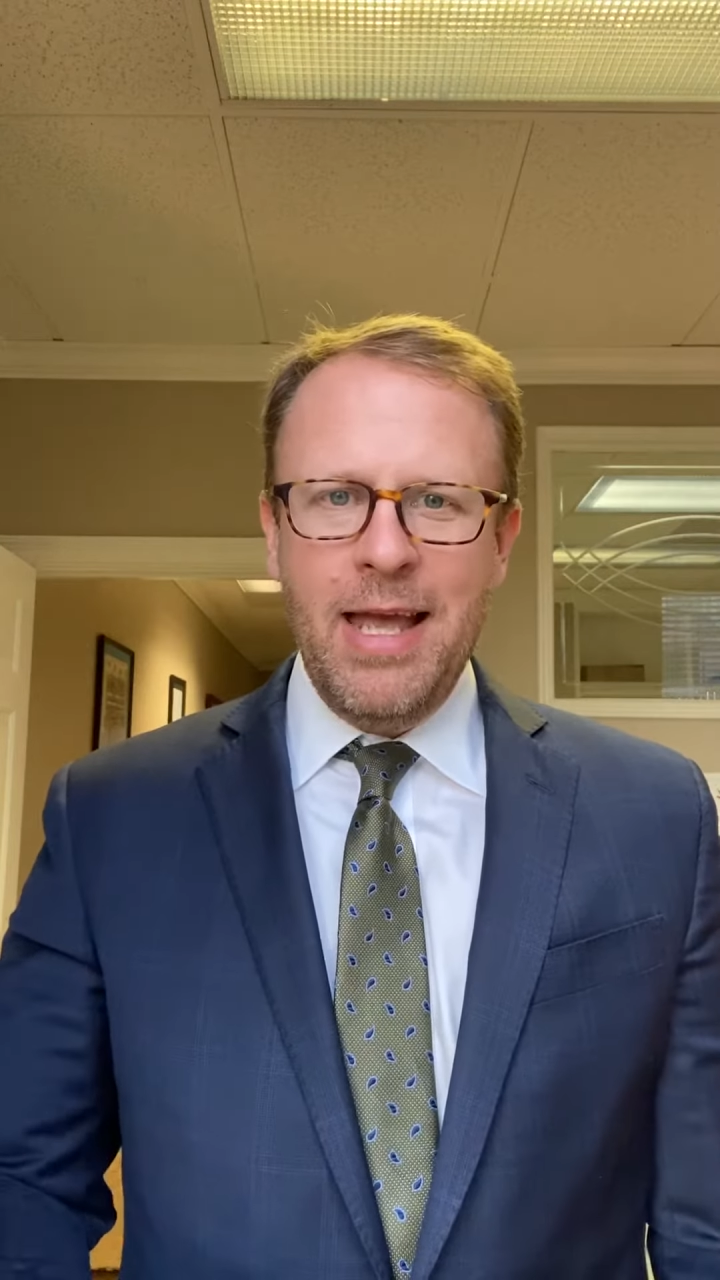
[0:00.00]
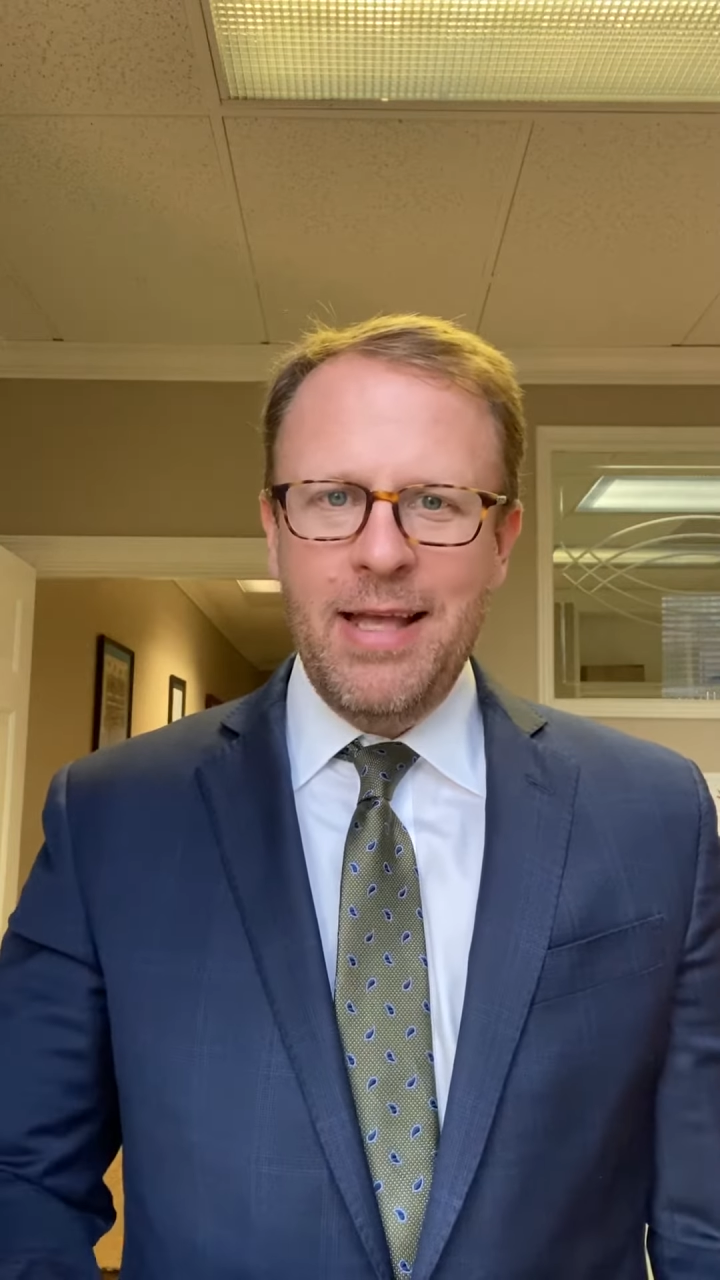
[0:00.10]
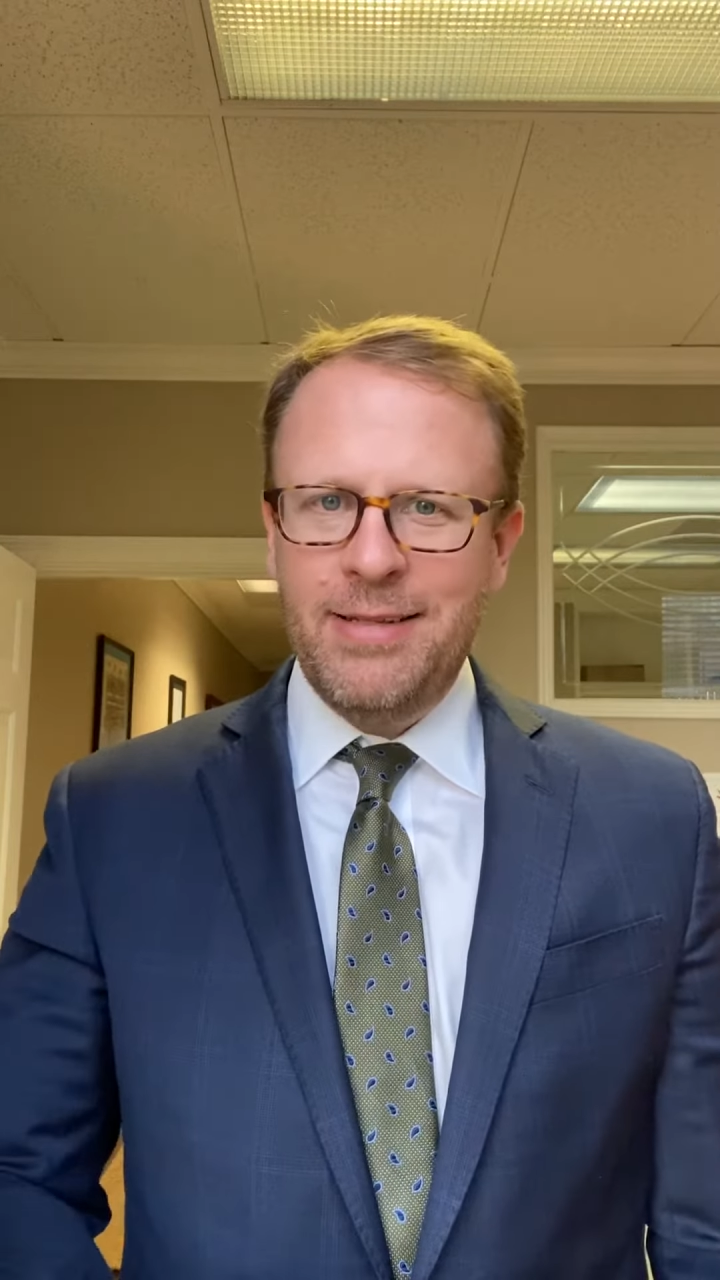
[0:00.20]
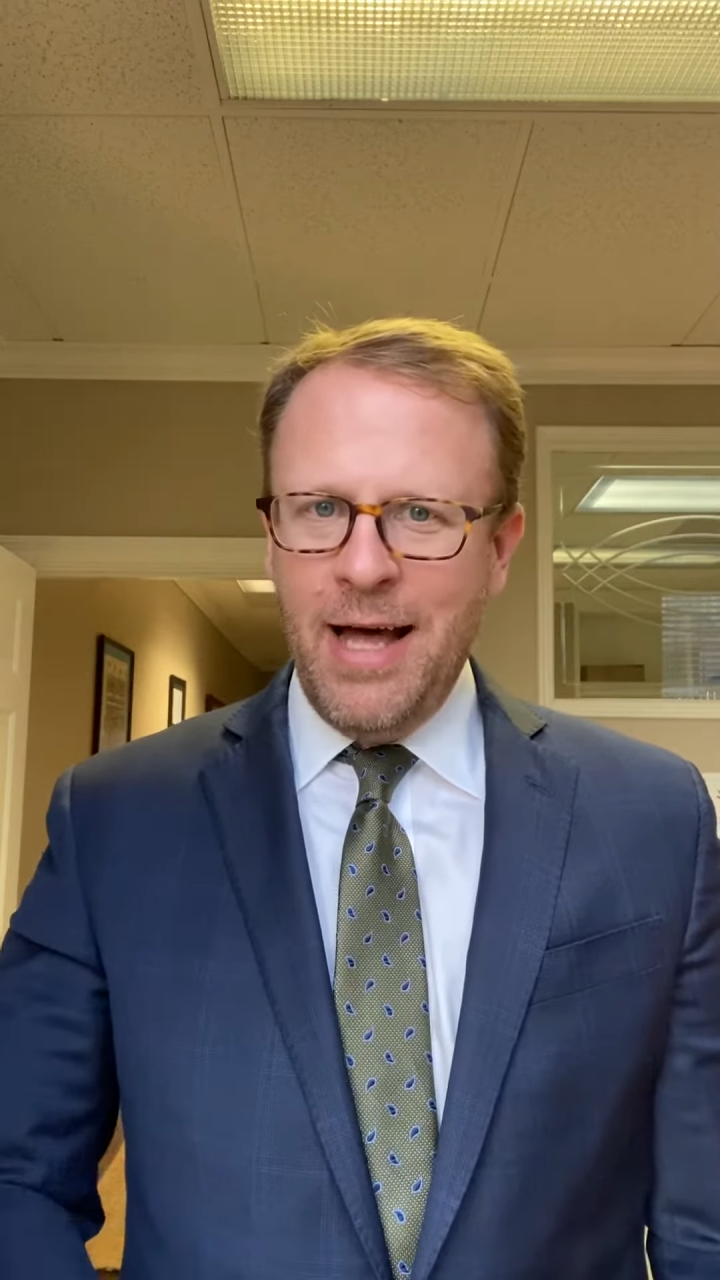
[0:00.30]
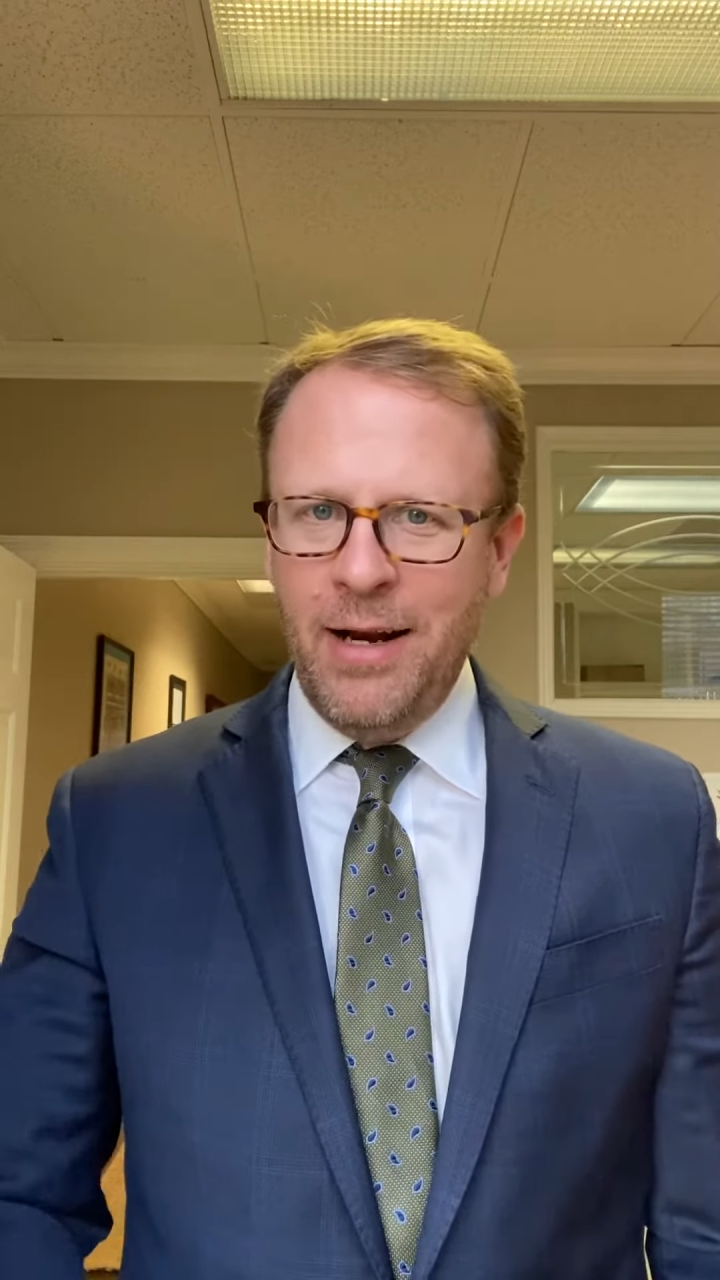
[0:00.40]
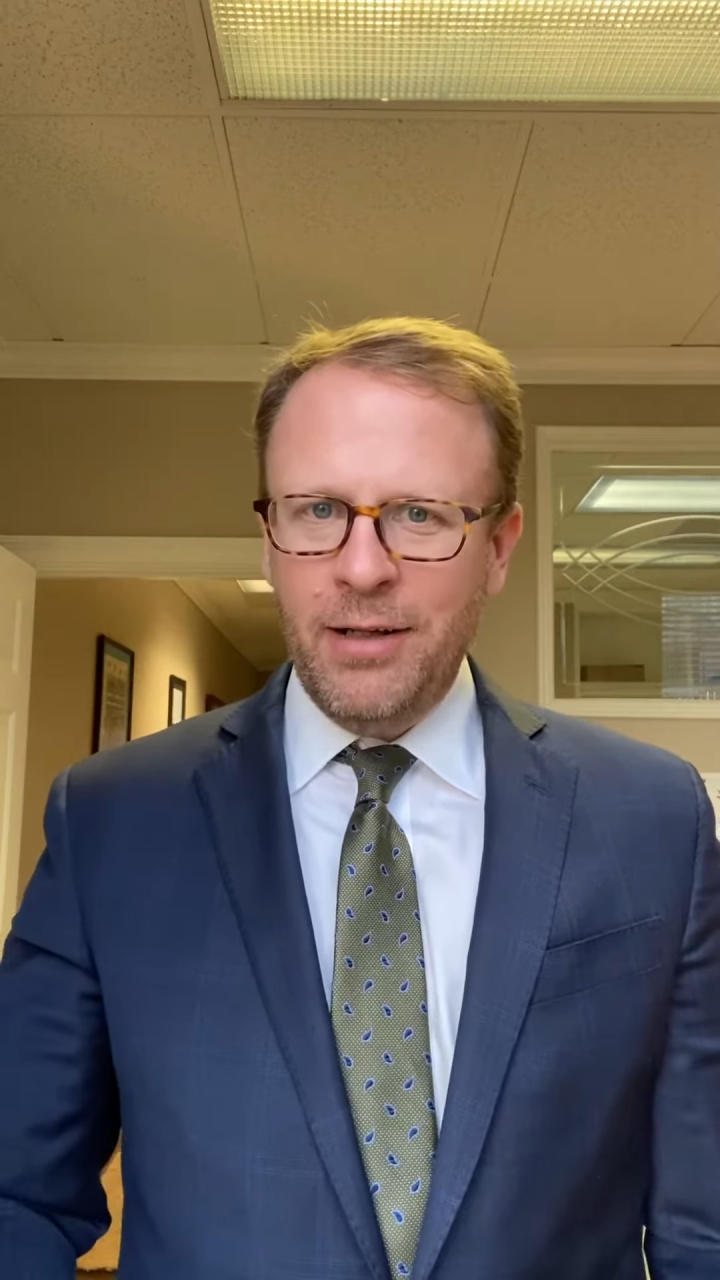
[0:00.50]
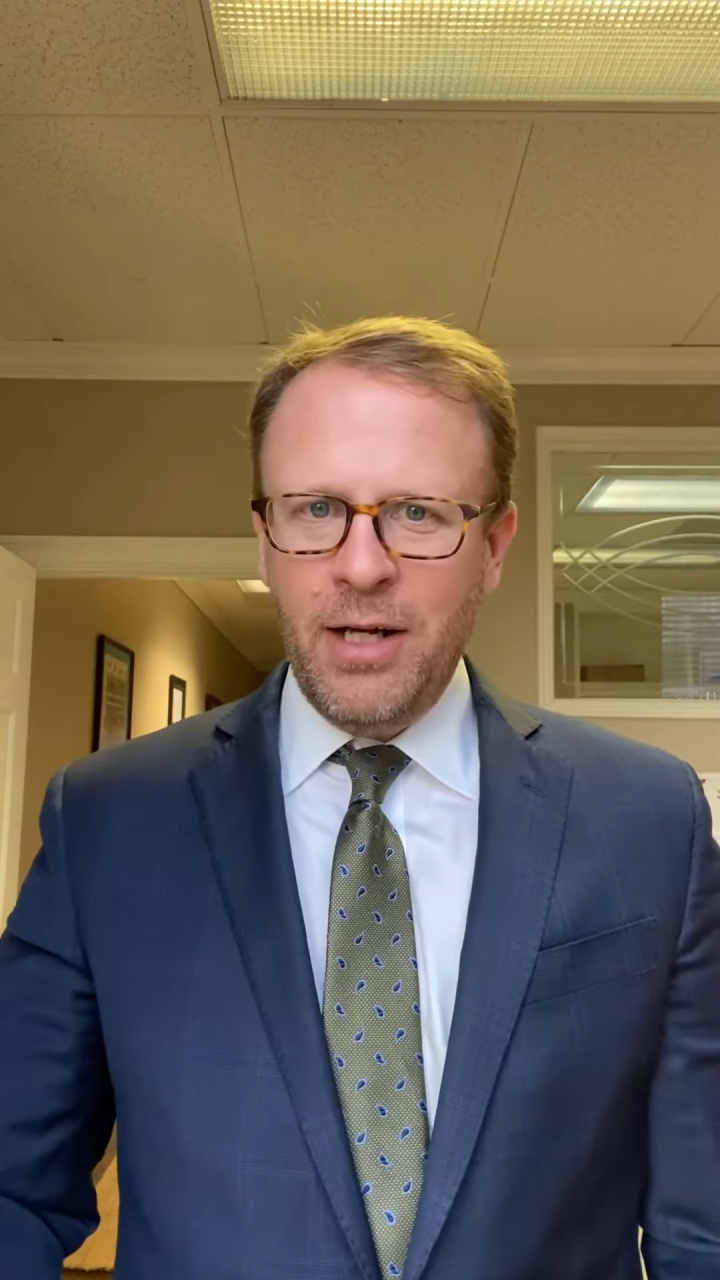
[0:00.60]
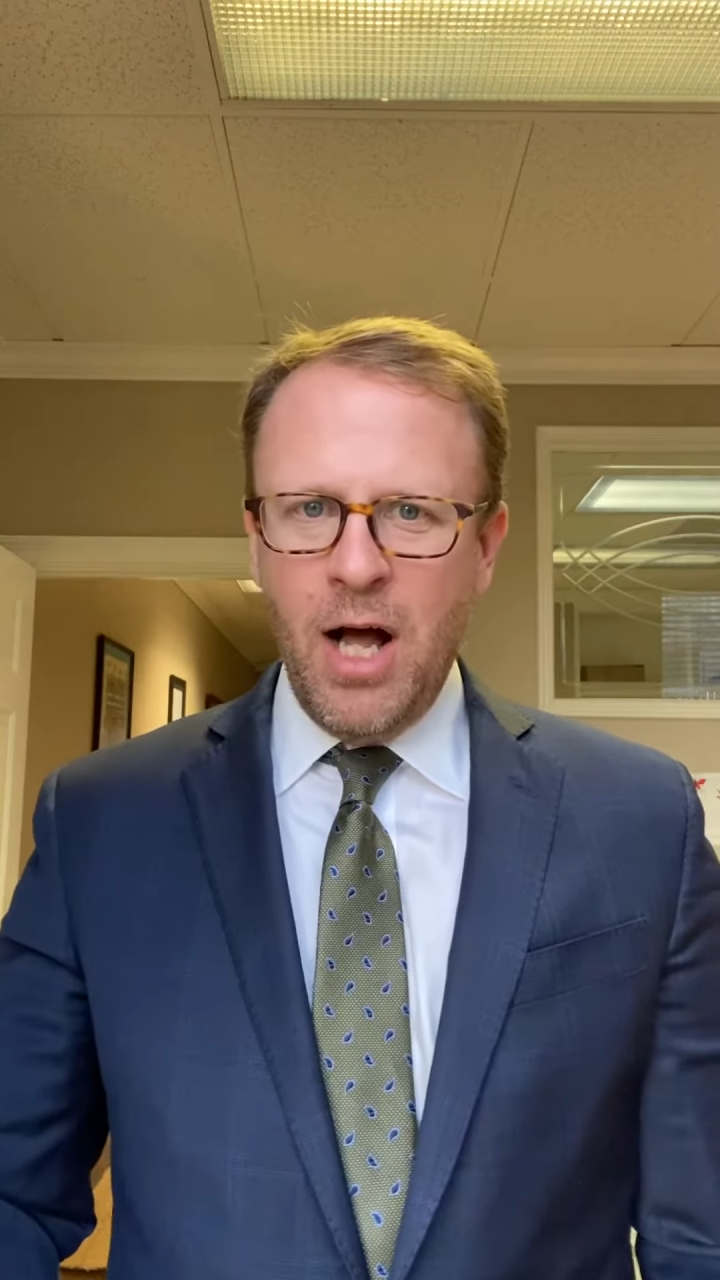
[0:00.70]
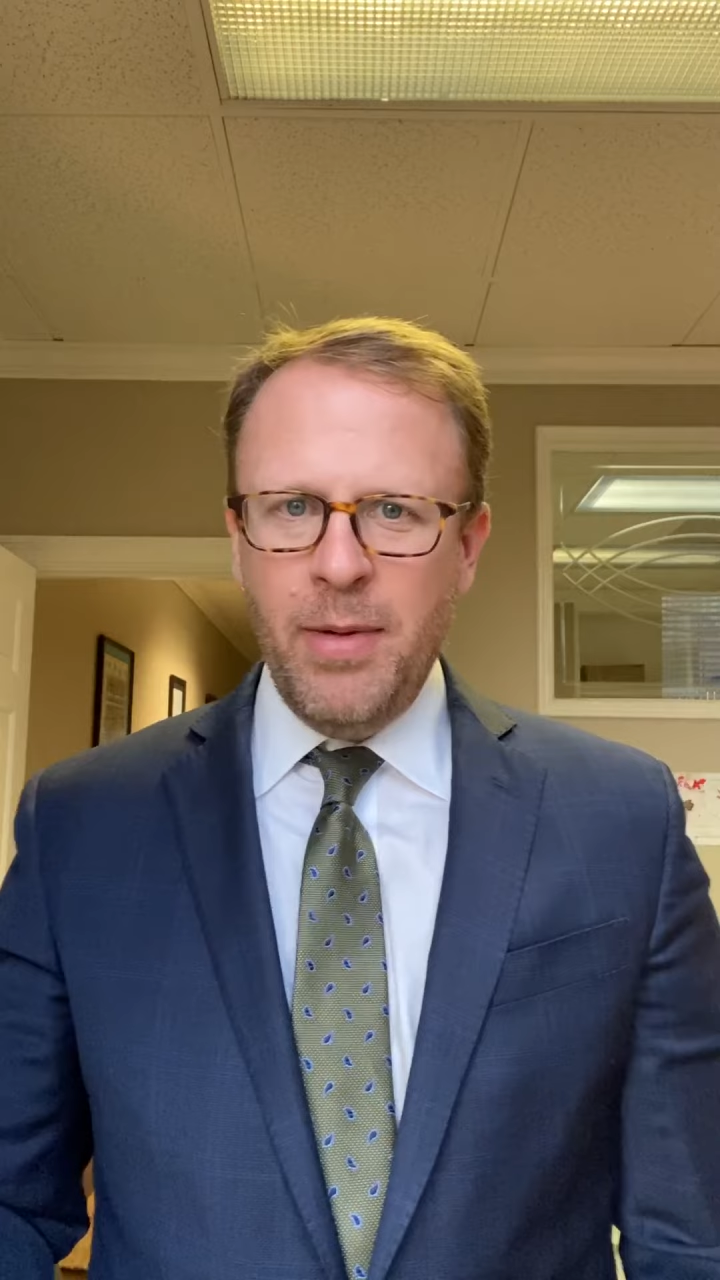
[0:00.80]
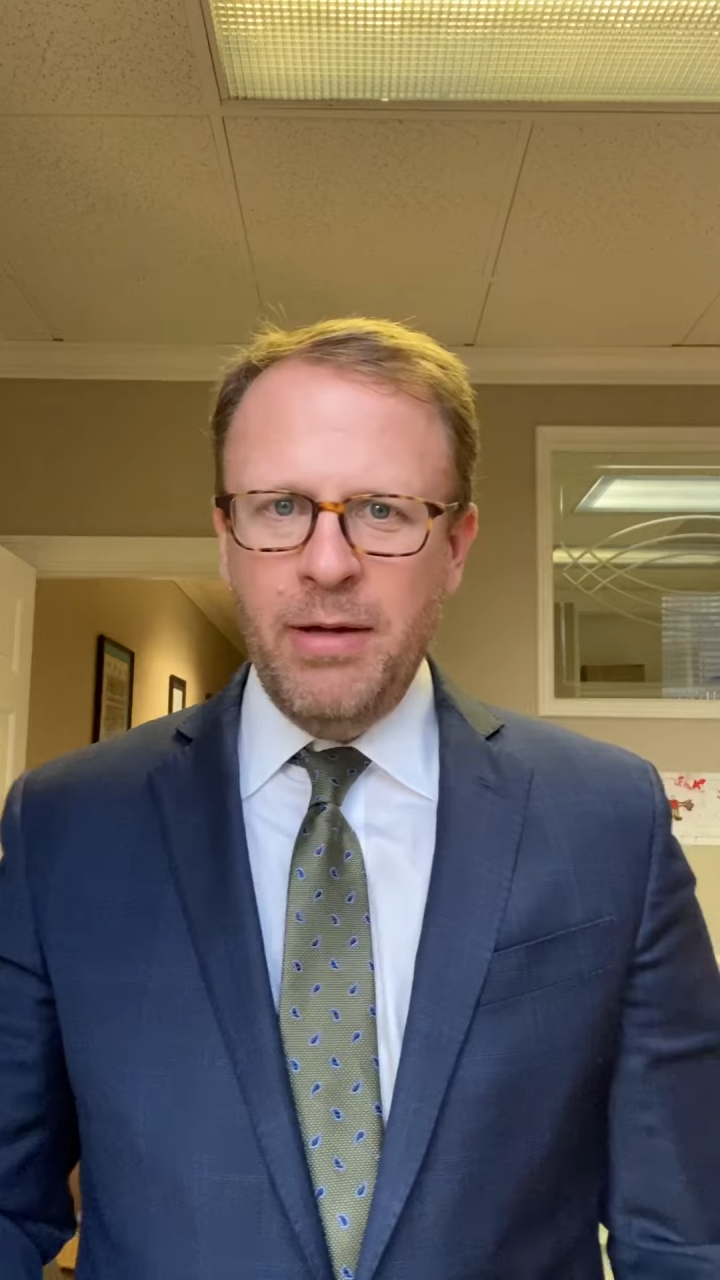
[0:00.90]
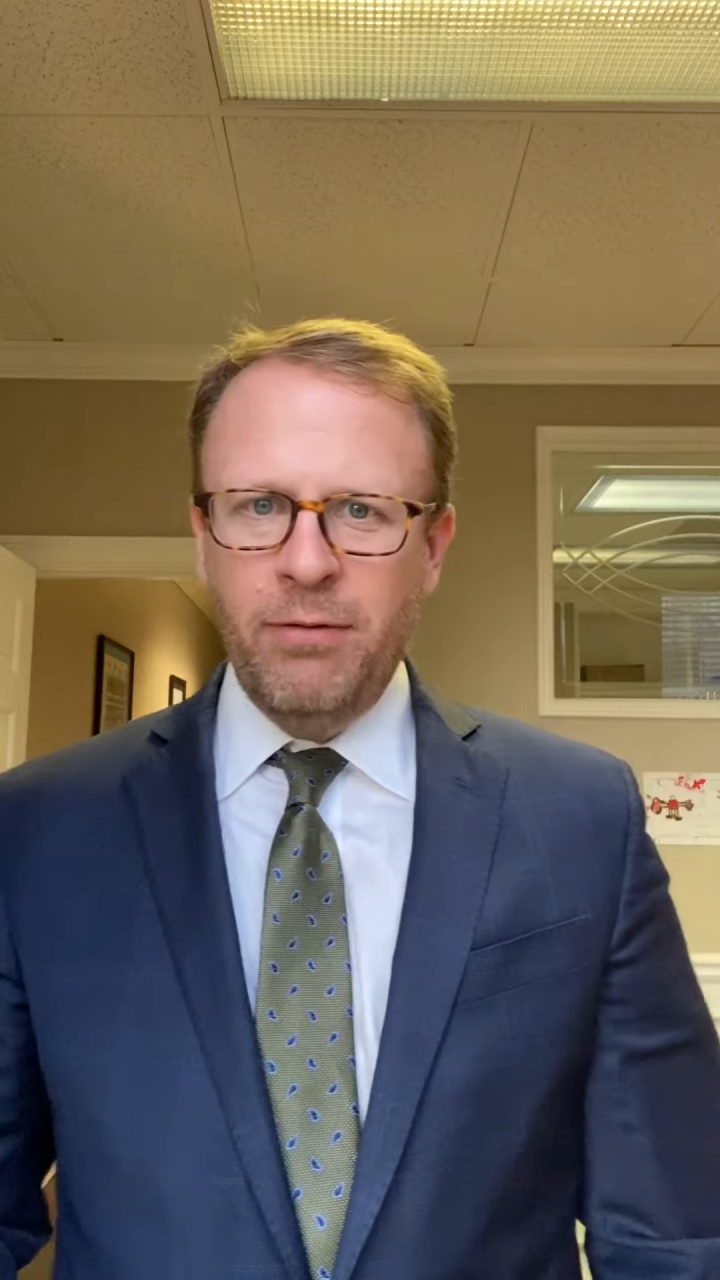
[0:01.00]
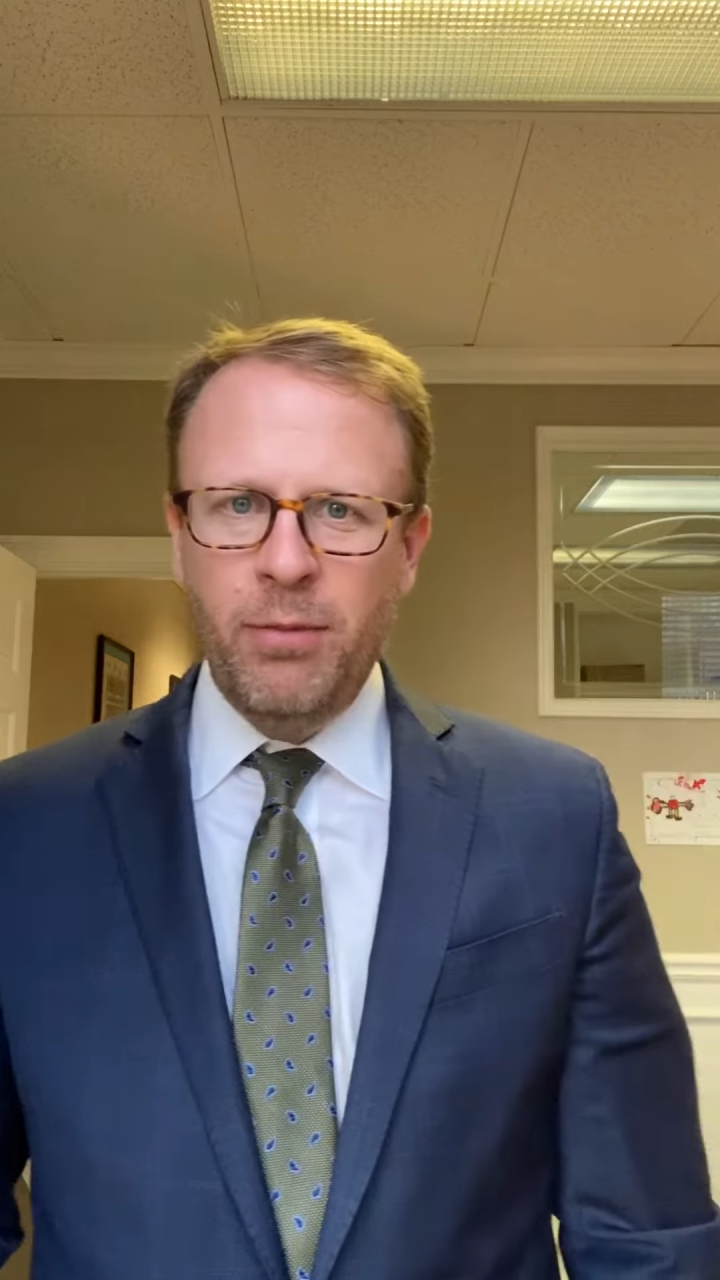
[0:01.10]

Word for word: It's not uncommon